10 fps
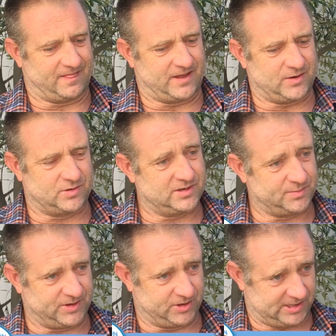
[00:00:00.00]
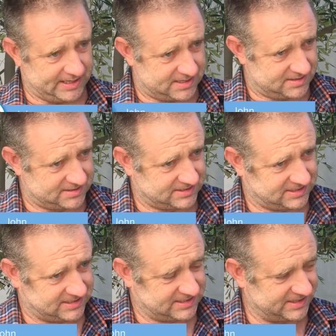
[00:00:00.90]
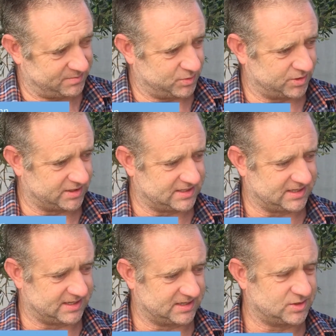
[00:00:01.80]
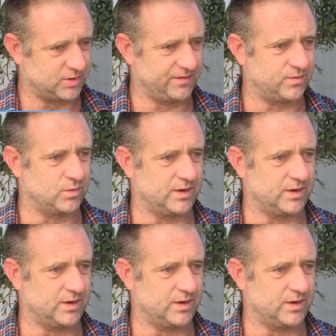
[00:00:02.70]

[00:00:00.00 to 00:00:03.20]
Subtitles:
They were a little bit early. They were born at 24